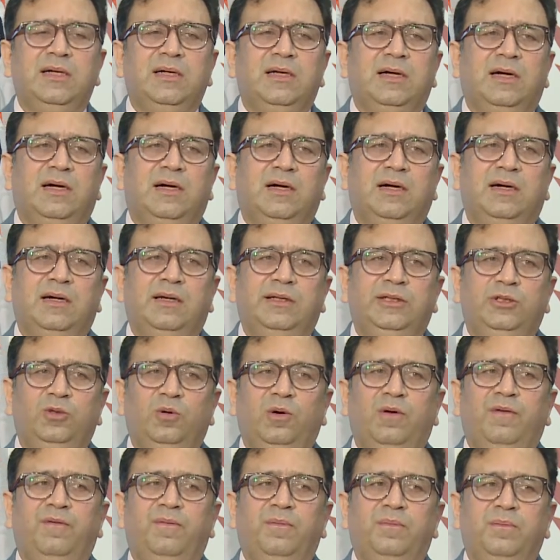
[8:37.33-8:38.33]

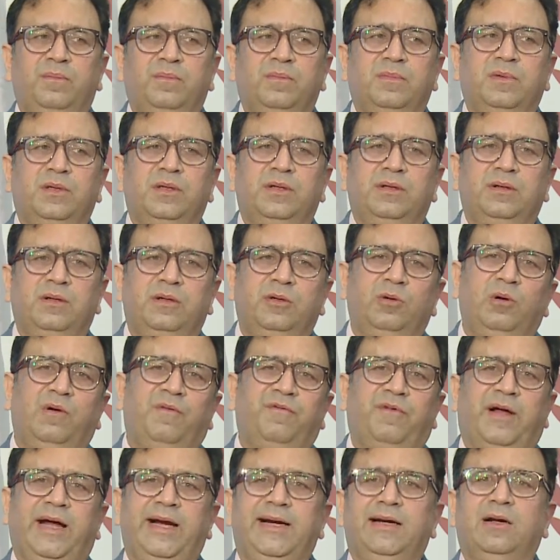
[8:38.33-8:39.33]
you'll
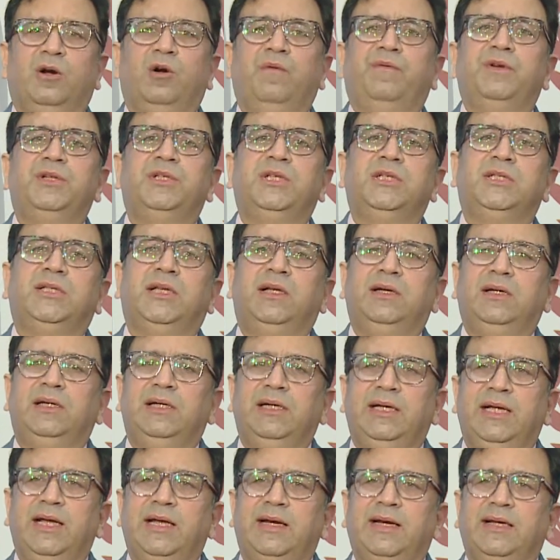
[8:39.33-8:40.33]
find out which is the
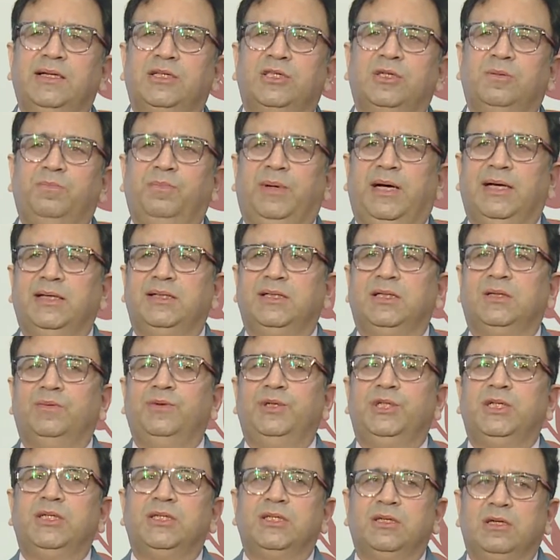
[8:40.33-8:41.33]
nearest bus
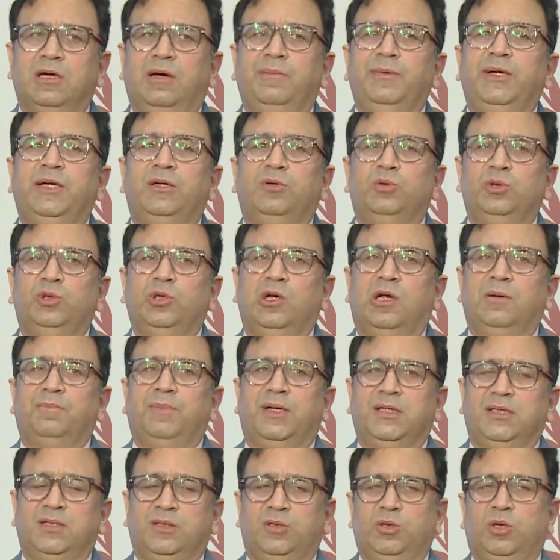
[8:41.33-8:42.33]
which is coming to your
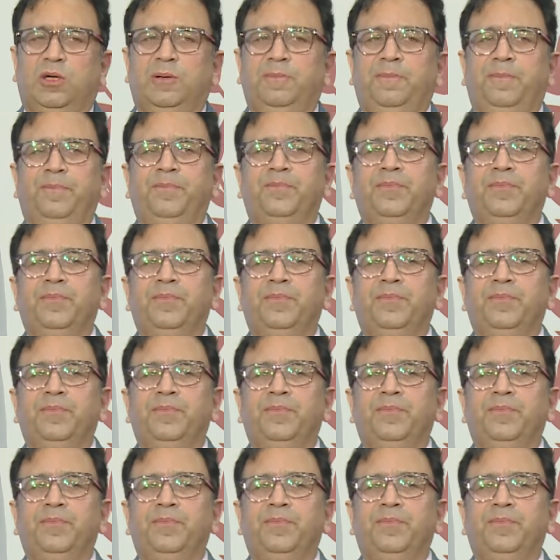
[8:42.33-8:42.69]
bus stop